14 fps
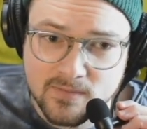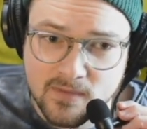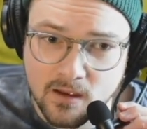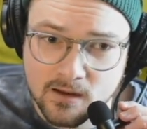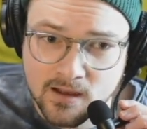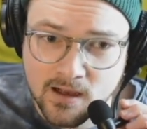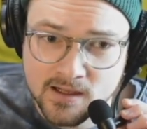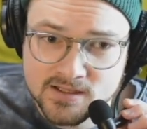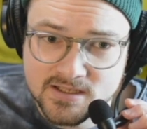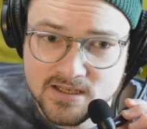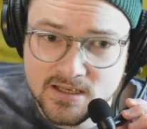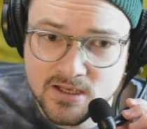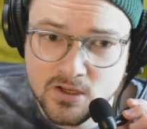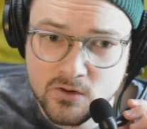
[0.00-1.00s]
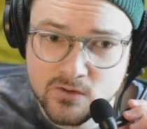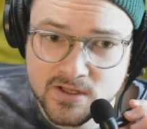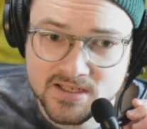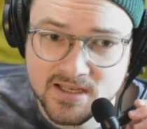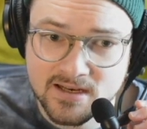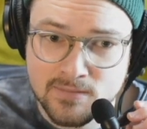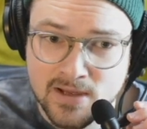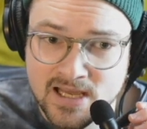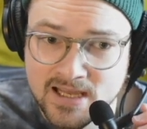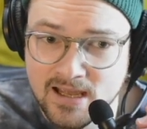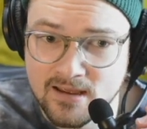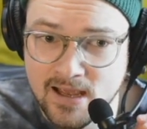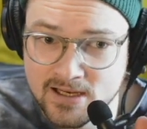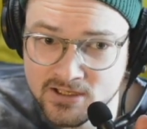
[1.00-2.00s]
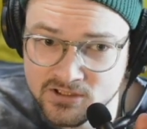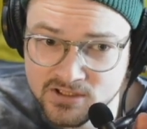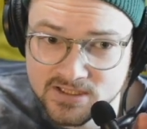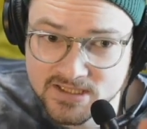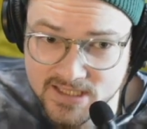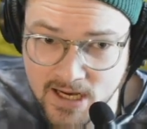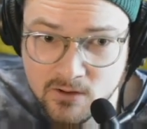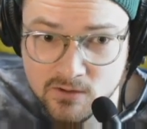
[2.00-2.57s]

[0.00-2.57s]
a console EQ that's going to make actually sound